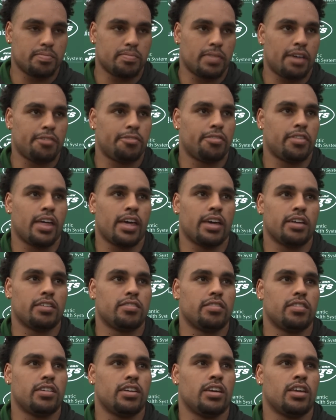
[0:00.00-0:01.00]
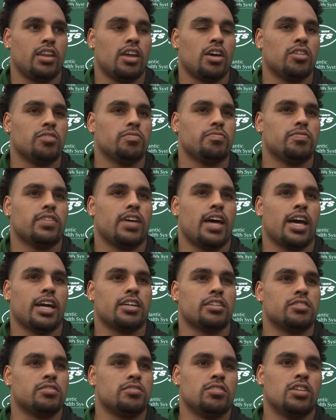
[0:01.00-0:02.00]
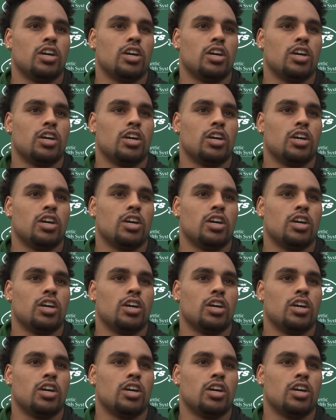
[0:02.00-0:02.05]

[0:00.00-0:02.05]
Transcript: But I feel like, you know, I could